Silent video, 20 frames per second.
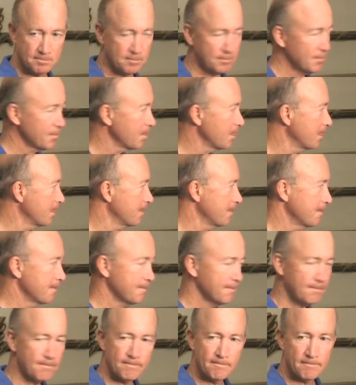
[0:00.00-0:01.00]

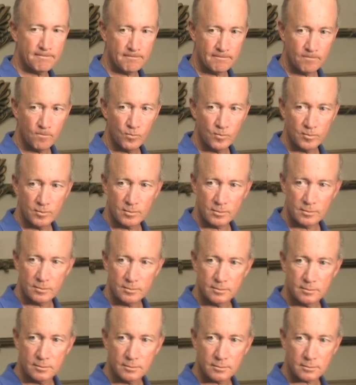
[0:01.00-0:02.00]

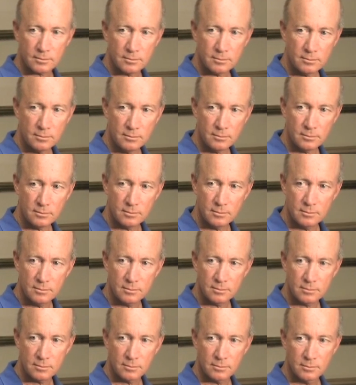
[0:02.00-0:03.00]

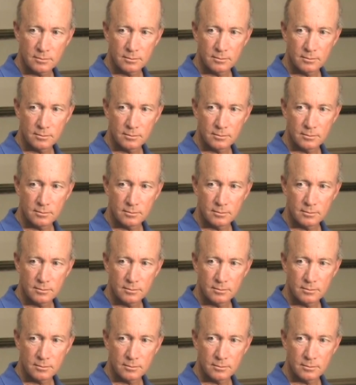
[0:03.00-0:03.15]
No one is speaking in this clip.